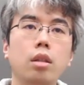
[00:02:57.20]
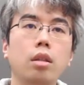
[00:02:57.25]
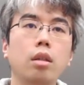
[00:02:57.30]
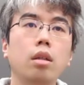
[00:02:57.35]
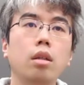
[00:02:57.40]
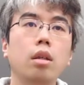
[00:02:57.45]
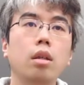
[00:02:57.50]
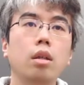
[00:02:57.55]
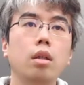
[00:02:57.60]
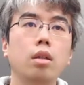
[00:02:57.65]

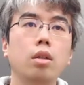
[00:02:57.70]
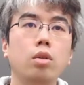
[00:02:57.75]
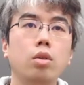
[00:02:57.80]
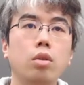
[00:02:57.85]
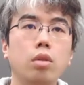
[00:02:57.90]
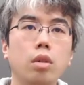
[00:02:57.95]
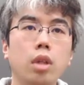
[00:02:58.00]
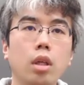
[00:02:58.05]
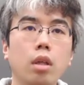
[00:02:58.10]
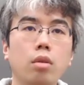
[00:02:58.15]

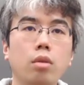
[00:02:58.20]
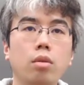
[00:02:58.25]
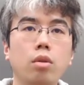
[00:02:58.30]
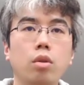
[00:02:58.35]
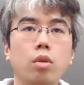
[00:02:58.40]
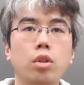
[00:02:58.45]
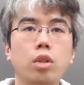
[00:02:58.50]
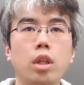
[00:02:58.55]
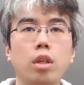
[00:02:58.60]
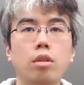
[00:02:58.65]
However,
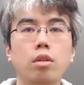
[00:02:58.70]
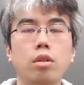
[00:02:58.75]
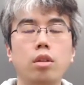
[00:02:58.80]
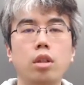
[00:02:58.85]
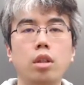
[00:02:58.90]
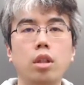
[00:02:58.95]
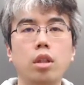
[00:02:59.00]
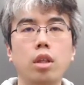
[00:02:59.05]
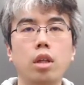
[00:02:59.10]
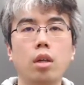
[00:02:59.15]
after a few
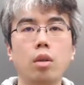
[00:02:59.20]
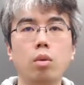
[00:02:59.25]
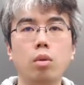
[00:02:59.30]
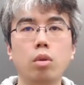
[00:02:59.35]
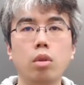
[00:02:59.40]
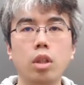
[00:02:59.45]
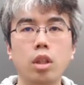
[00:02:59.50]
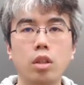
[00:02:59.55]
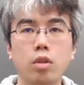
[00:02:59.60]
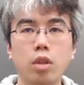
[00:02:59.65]
years
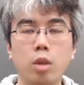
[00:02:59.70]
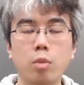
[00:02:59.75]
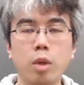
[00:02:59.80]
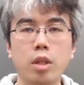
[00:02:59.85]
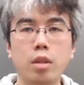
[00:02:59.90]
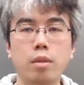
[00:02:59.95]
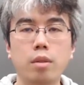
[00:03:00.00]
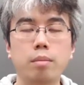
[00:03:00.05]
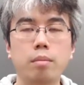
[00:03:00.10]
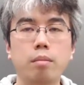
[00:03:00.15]
operation,
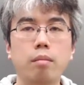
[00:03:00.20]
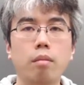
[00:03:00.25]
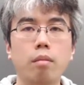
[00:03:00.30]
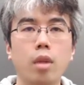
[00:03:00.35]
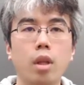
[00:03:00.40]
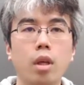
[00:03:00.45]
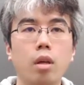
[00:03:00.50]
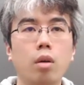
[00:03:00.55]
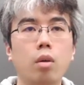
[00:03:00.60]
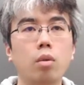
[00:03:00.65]
we
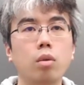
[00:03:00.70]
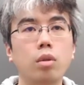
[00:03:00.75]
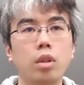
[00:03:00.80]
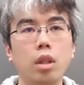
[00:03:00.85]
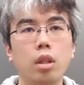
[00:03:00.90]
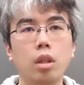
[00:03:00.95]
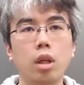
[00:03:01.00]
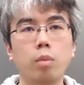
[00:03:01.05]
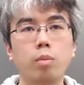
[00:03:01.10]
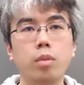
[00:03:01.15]
realized
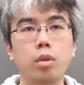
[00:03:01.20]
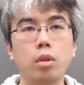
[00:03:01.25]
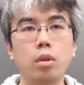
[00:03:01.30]
something.